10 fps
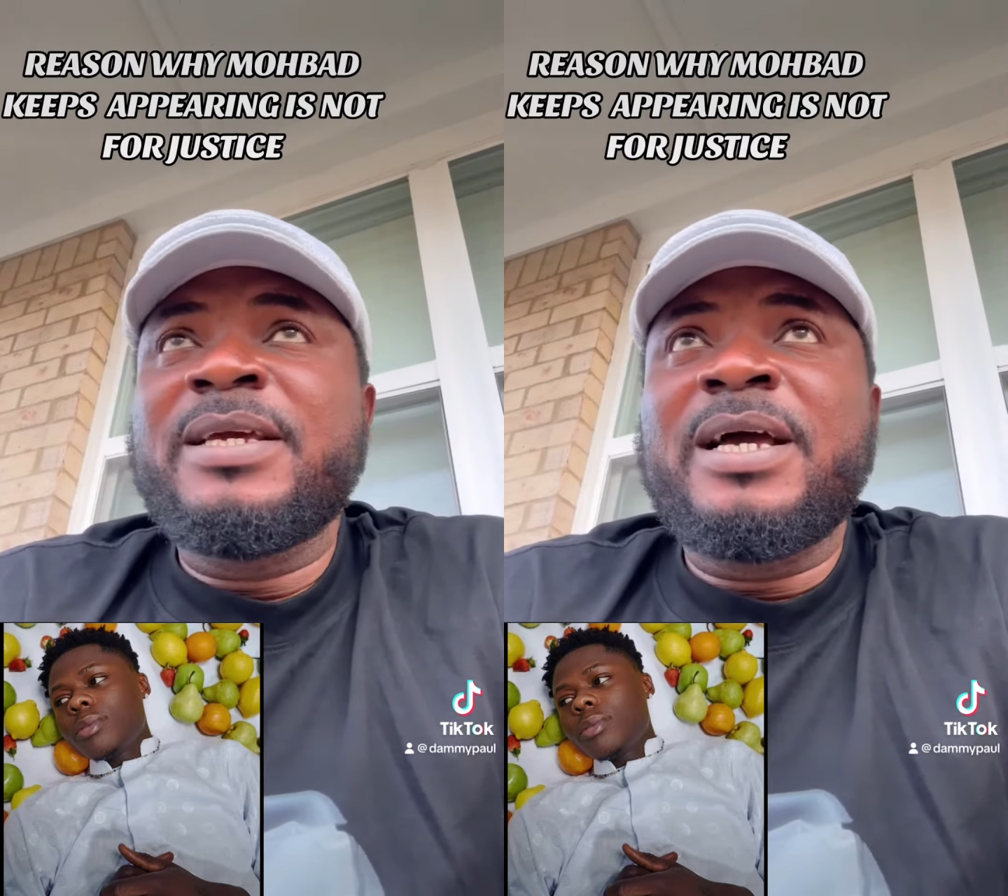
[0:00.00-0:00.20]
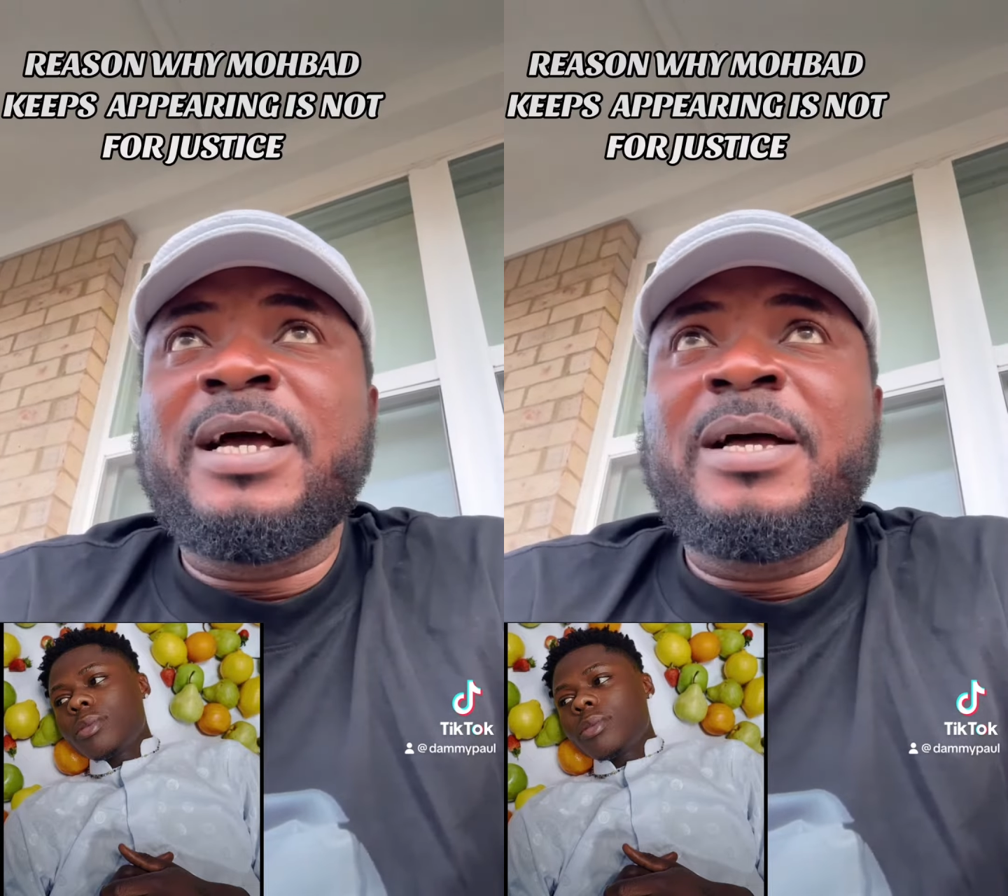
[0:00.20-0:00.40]

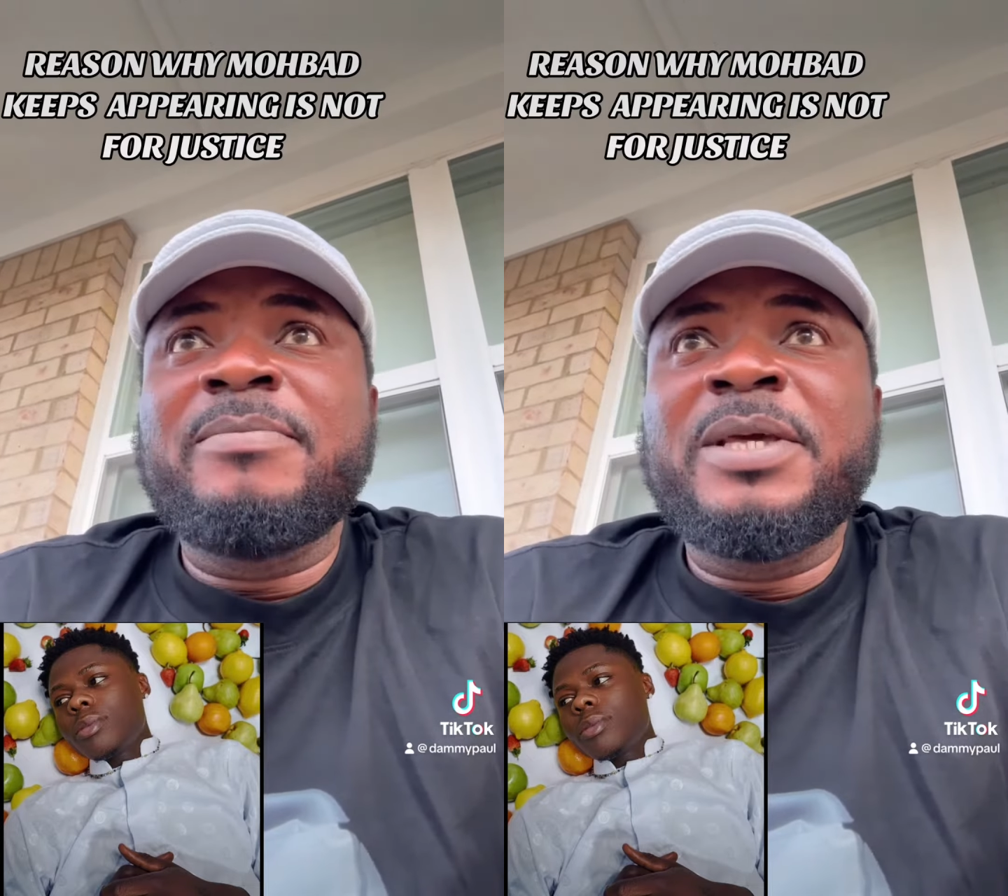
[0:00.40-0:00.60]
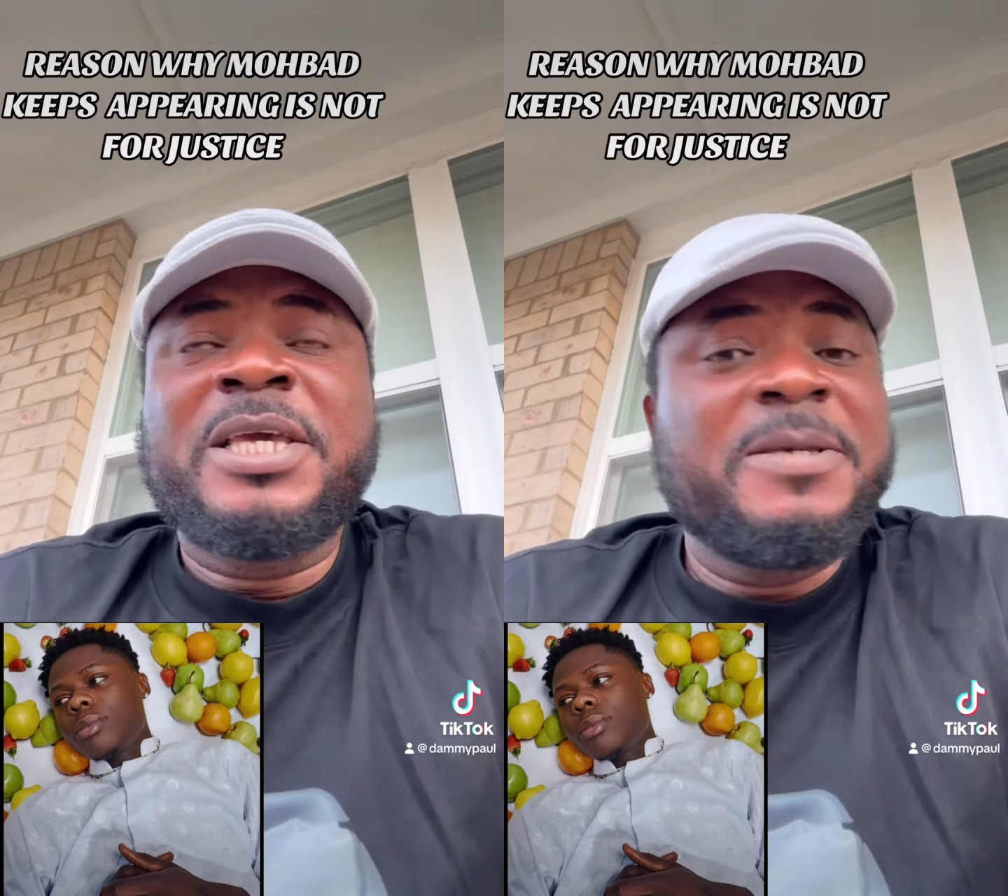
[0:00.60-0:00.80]

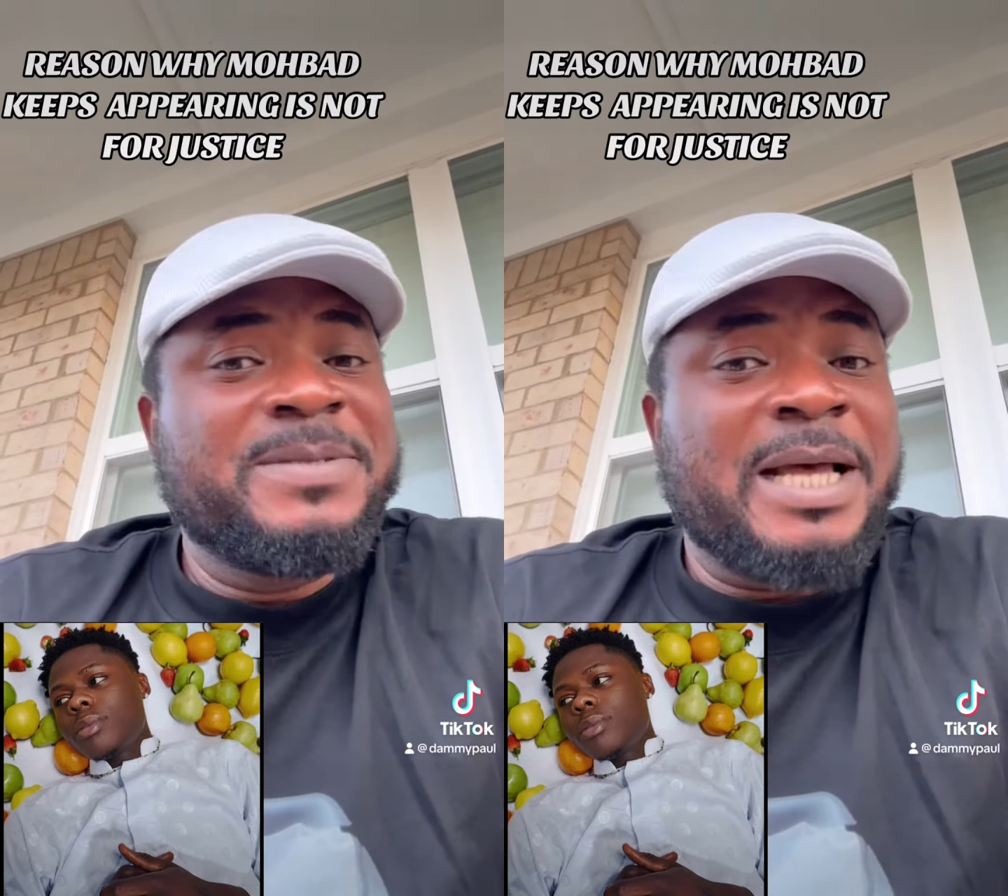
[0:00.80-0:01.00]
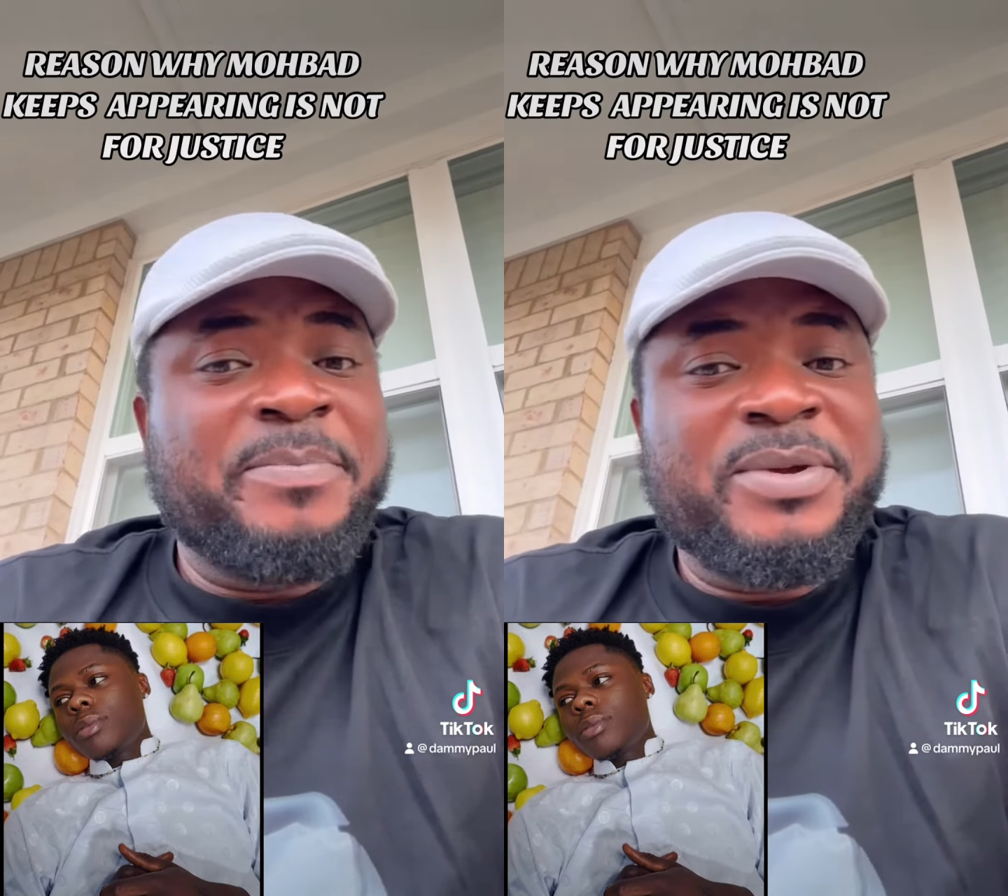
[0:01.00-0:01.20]
it keeps
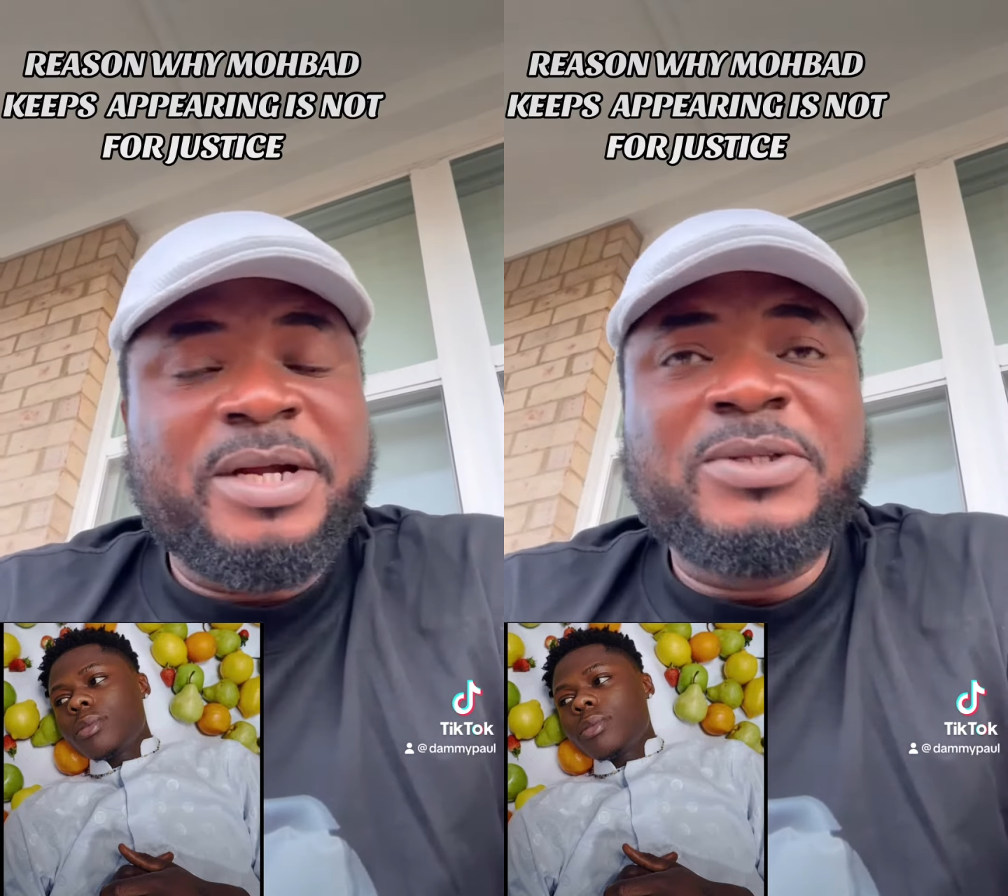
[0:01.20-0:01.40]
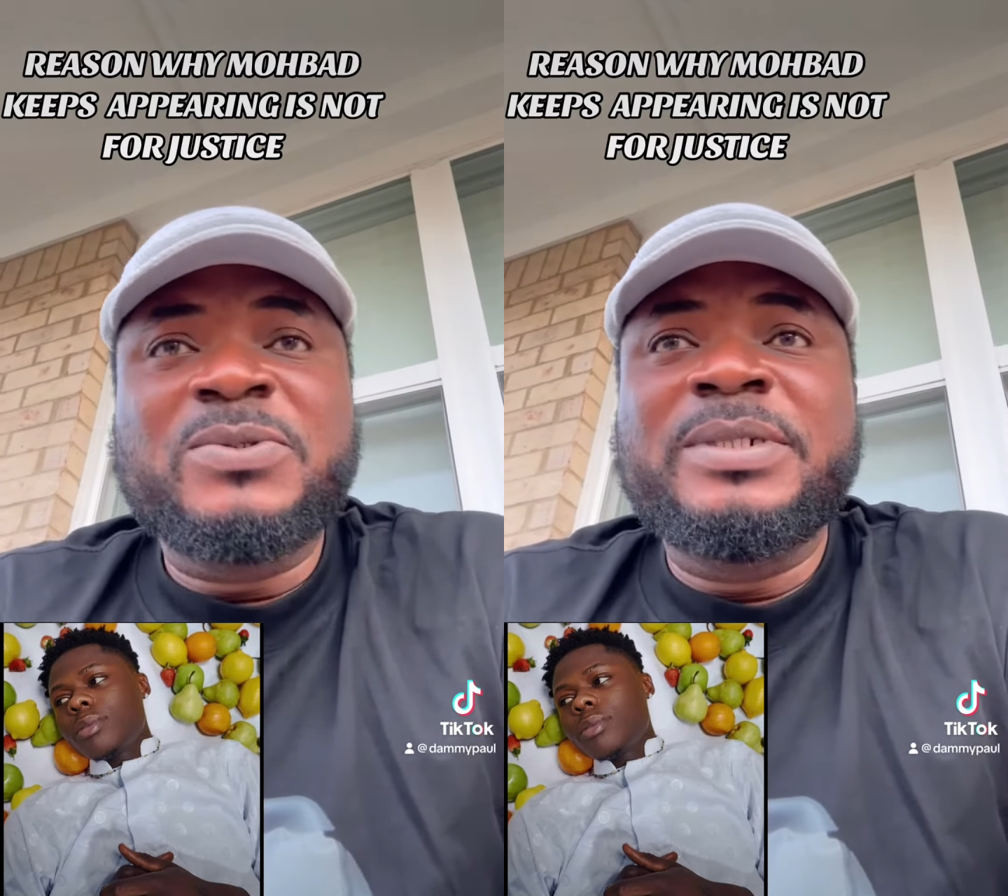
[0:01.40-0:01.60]

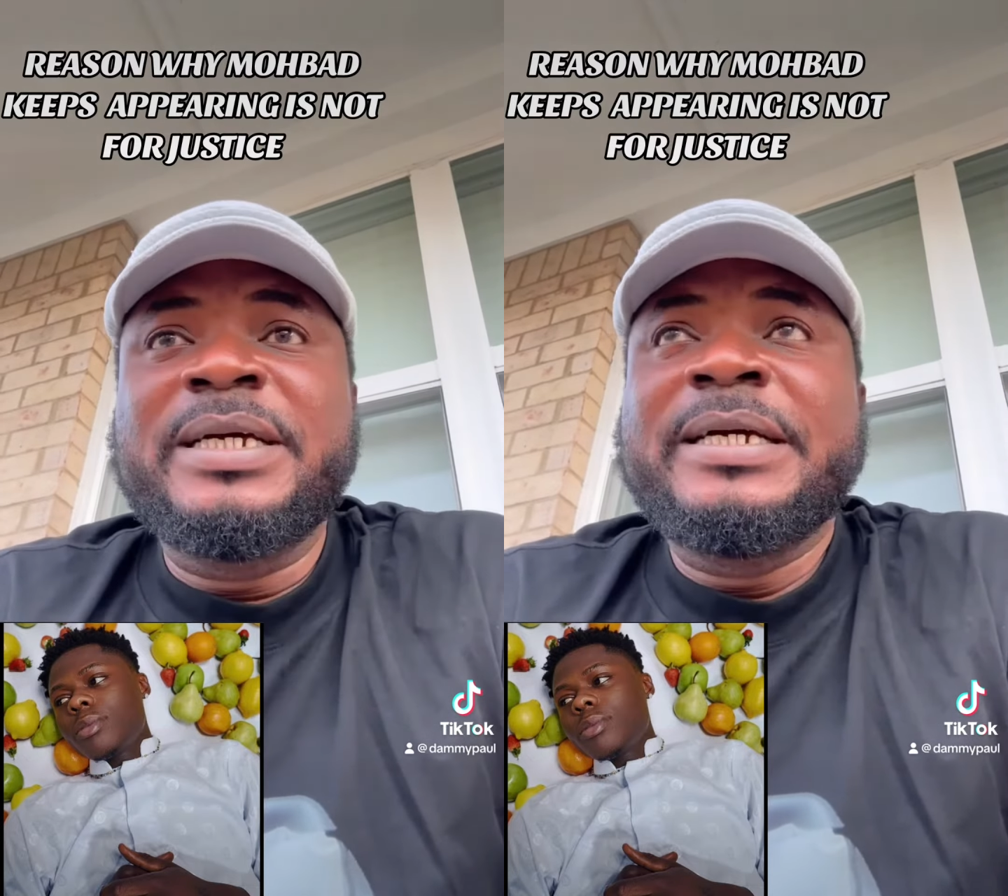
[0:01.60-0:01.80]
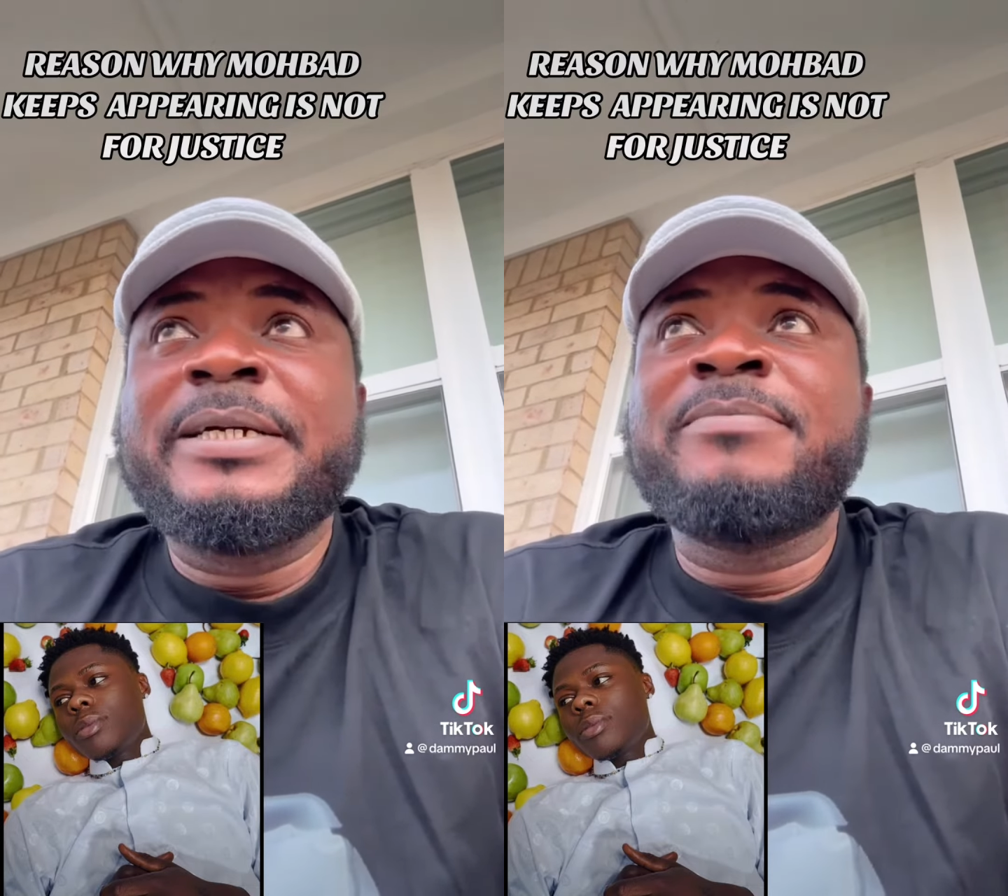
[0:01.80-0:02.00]
appearing to
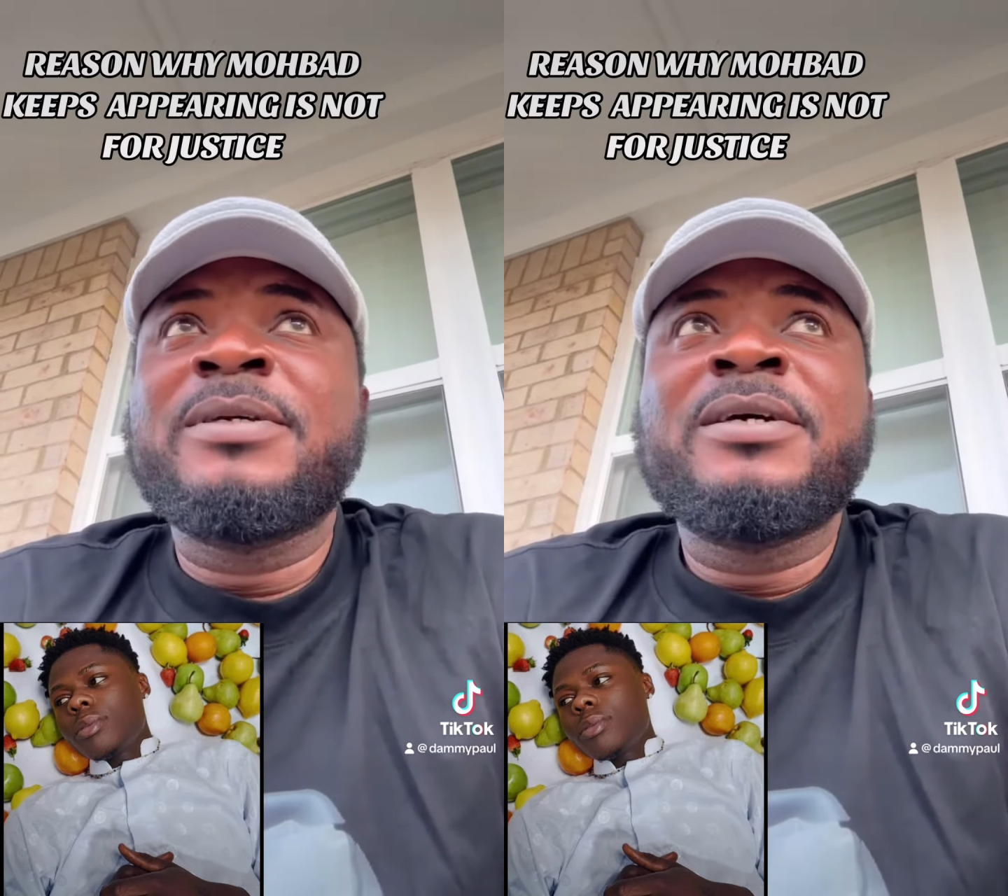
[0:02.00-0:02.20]
them.